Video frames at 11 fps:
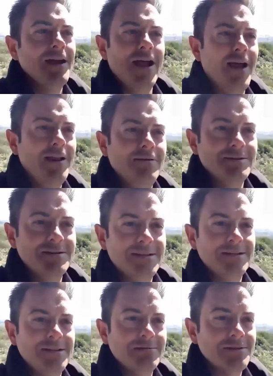And it was
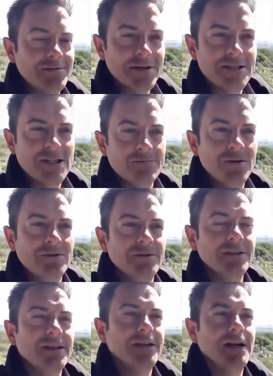really smooth,
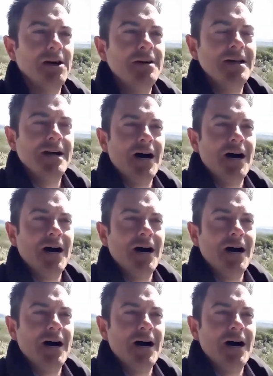you know.